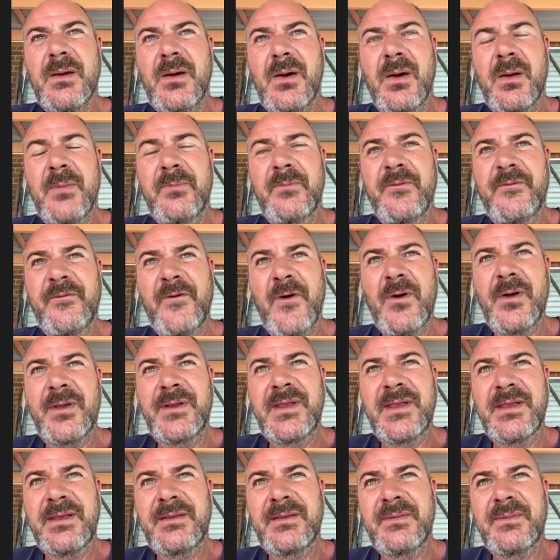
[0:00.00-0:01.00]
I'm
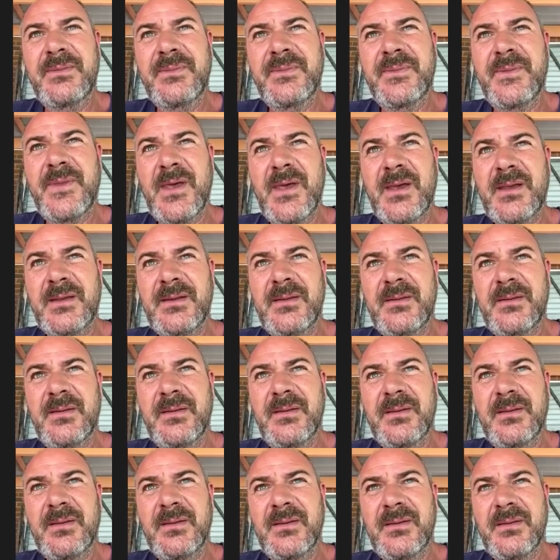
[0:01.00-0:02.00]
finding that
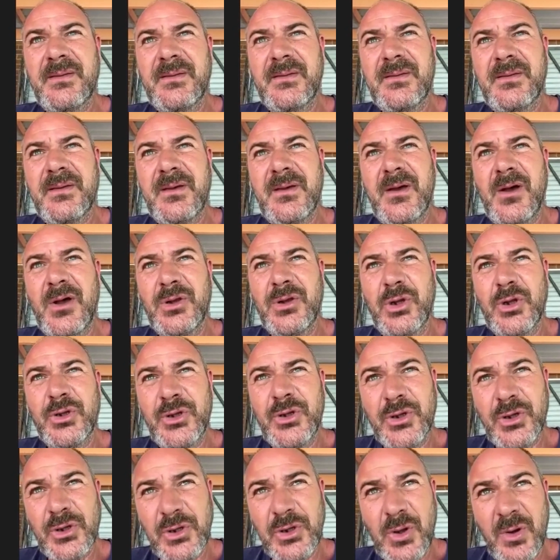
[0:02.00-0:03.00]
a lot
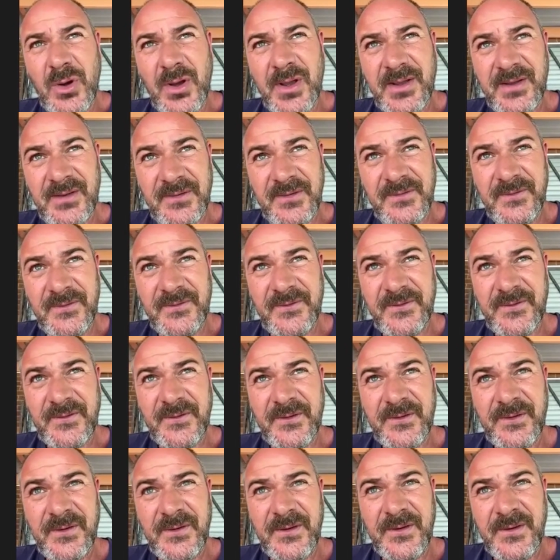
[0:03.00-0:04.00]
of clients
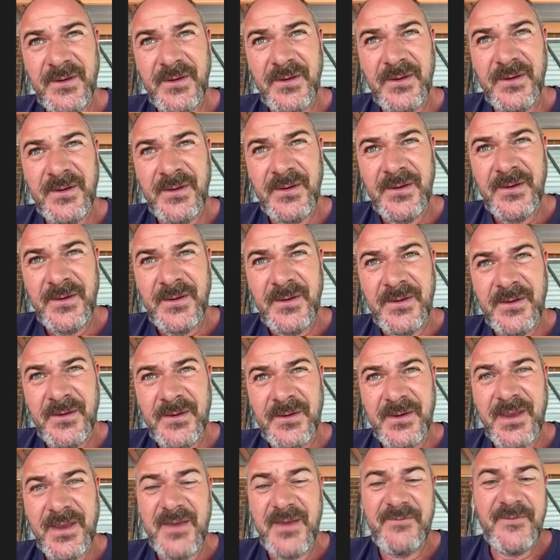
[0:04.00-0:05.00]

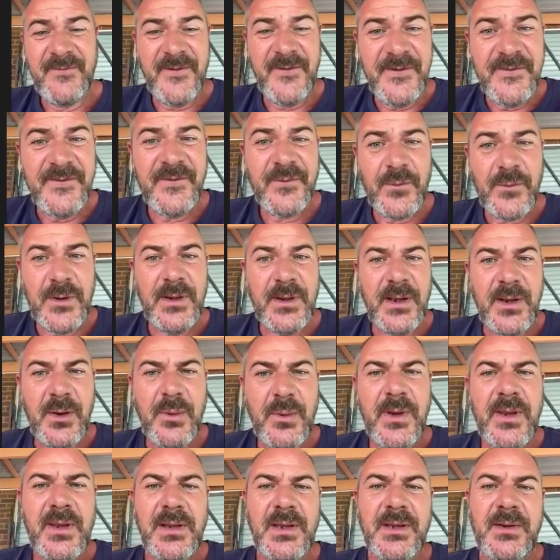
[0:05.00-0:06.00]
get fixed really
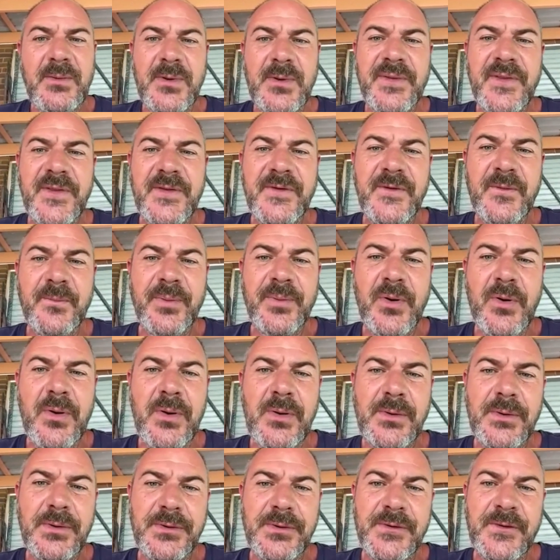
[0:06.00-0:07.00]
quickly with this
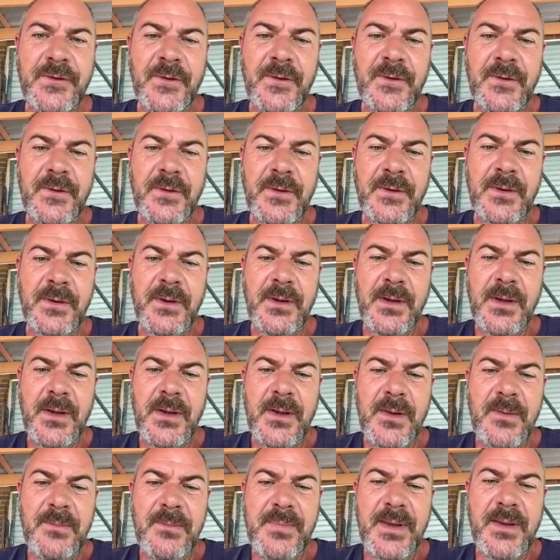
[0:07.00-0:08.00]
approach,
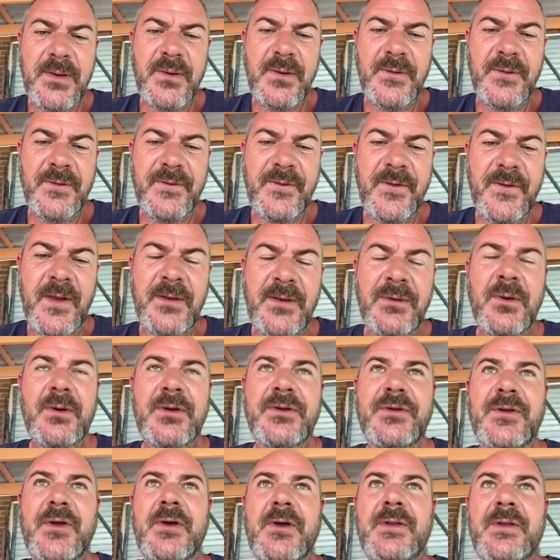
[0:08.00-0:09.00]
because then
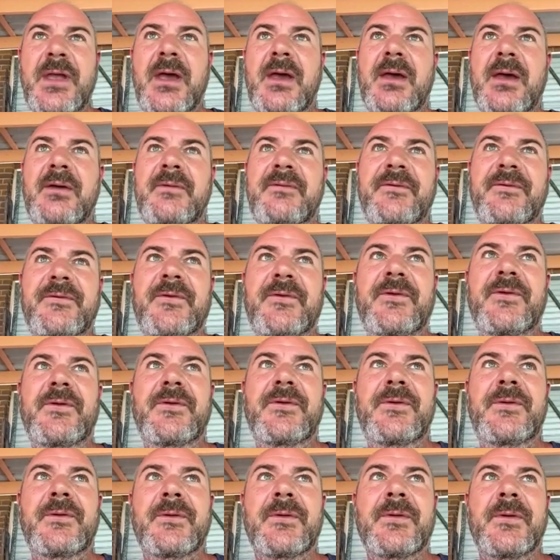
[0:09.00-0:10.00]
I don't have
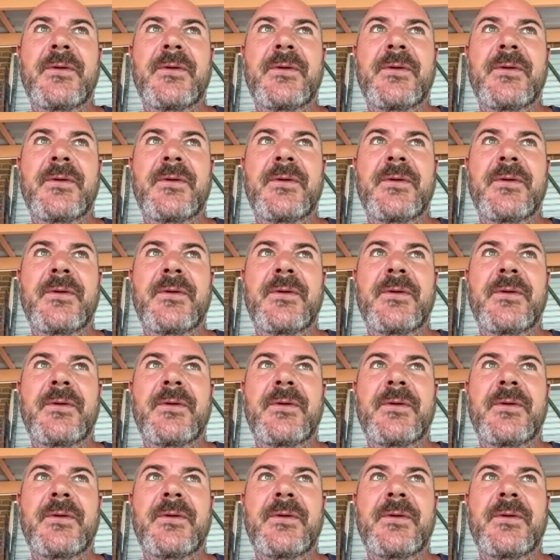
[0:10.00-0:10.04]
to,